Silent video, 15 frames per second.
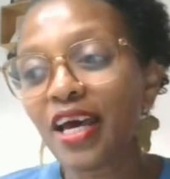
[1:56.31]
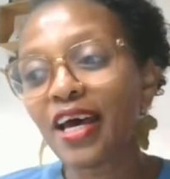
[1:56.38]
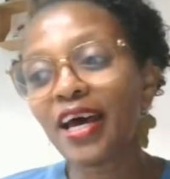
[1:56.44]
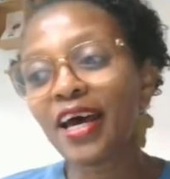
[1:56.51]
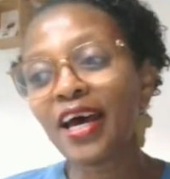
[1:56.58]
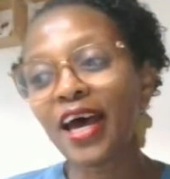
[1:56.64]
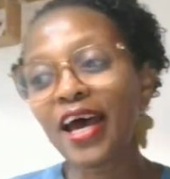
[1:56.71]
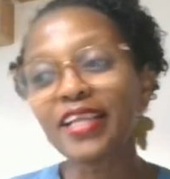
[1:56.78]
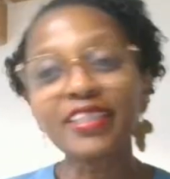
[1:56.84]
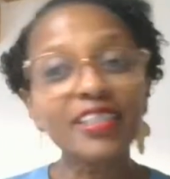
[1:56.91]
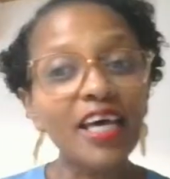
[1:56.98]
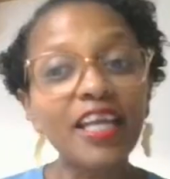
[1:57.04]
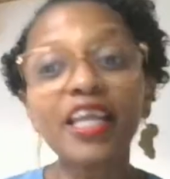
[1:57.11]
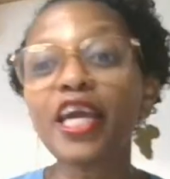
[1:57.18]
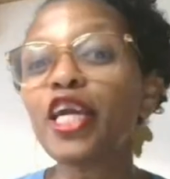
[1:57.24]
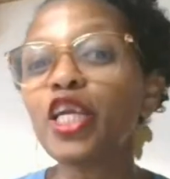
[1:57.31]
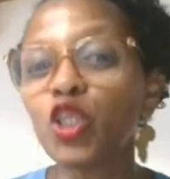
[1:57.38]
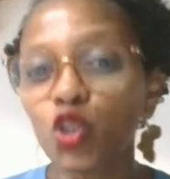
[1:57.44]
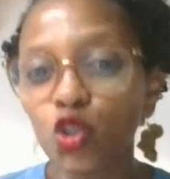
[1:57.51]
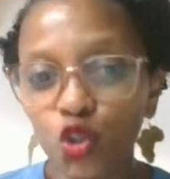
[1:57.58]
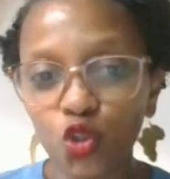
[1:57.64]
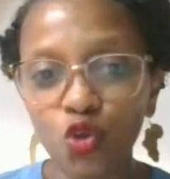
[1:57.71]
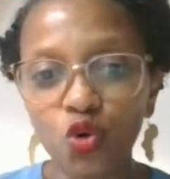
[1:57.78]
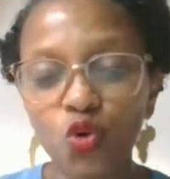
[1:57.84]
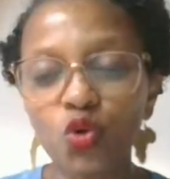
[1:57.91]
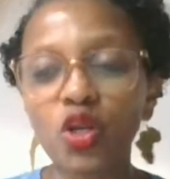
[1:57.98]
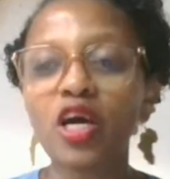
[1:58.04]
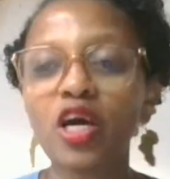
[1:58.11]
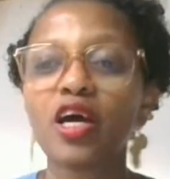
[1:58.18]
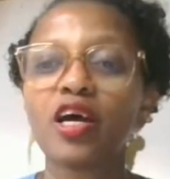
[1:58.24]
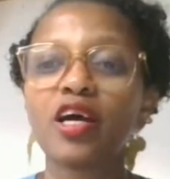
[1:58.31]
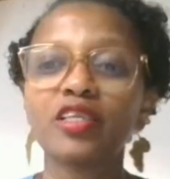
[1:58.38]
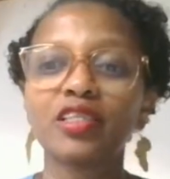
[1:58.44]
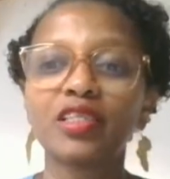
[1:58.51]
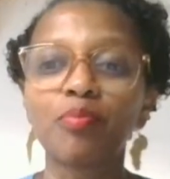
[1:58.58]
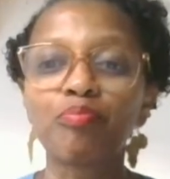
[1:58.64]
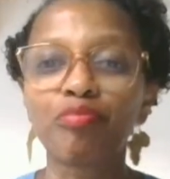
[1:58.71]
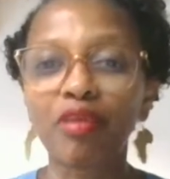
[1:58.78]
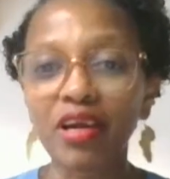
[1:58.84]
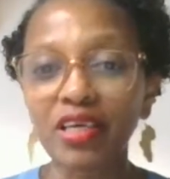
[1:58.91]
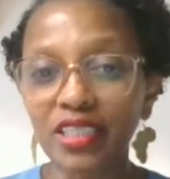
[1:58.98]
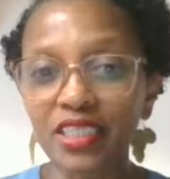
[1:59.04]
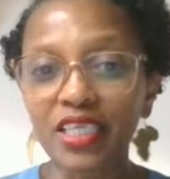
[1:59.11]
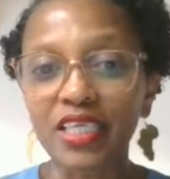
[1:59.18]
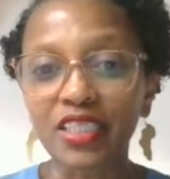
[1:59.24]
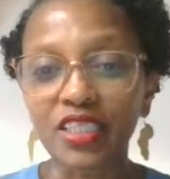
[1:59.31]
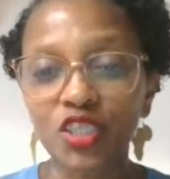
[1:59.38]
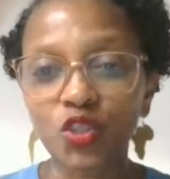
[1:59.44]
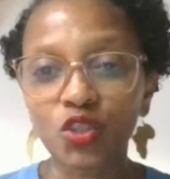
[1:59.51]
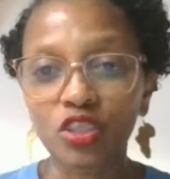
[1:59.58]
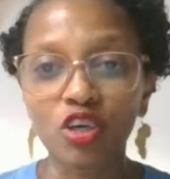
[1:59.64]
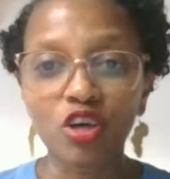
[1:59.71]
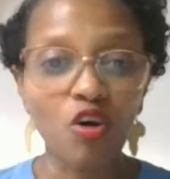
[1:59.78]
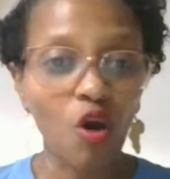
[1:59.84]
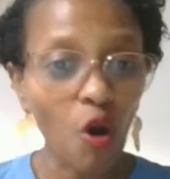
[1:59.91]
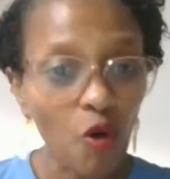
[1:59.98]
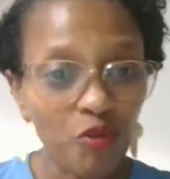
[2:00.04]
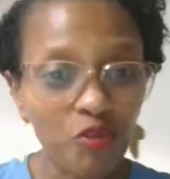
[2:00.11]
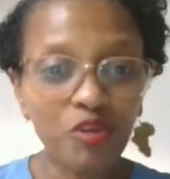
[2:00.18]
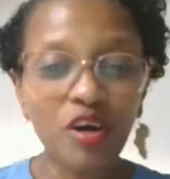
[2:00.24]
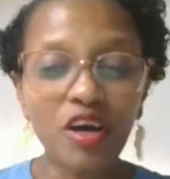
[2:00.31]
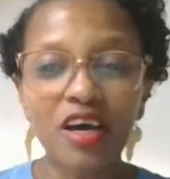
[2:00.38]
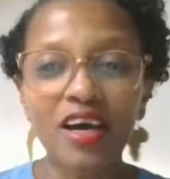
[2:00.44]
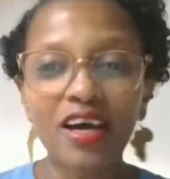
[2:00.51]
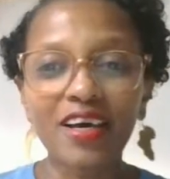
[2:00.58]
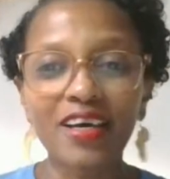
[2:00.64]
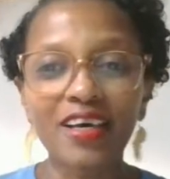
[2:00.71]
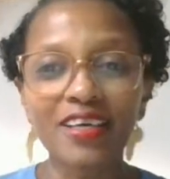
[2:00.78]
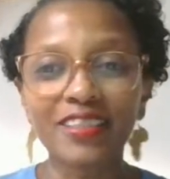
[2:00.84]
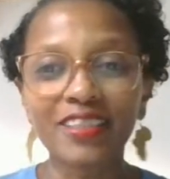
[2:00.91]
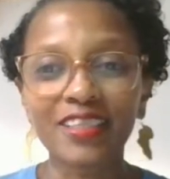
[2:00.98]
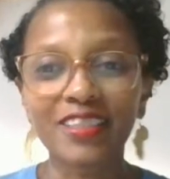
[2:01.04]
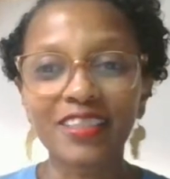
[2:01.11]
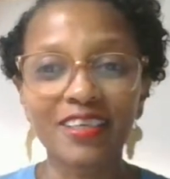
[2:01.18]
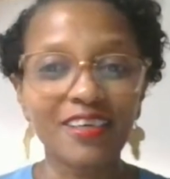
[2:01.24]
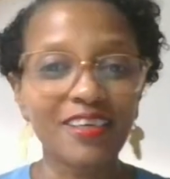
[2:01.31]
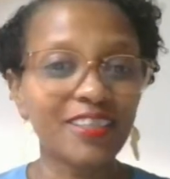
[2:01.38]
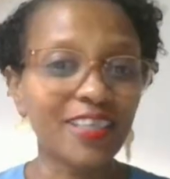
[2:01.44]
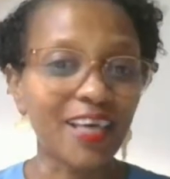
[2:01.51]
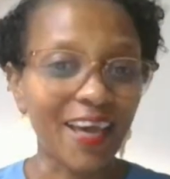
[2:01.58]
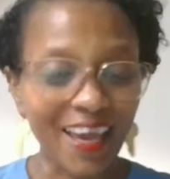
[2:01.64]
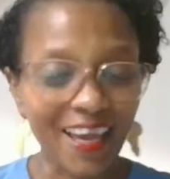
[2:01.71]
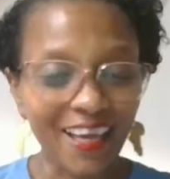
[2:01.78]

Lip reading: and then in June, the presidents of the